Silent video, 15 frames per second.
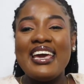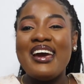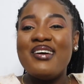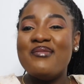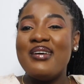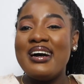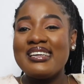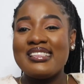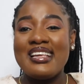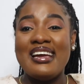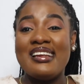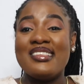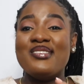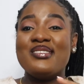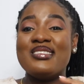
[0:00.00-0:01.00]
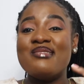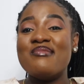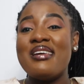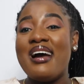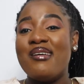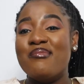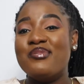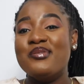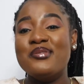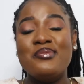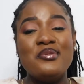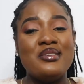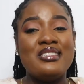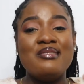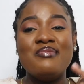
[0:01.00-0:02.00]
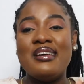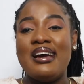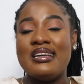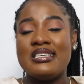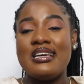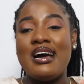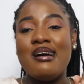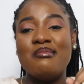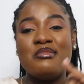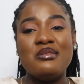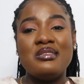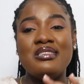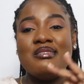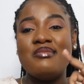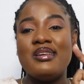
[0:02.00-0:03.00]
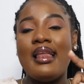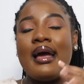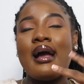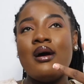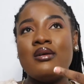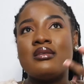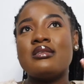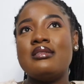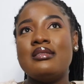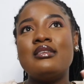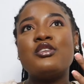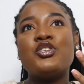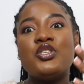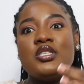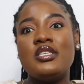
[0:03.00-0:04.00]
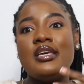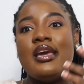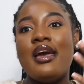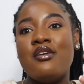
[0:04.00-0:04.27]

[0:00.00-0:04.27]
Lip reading: yeah, back then, you see me at Bloom, you see me at Charms, you see me, like, I was literally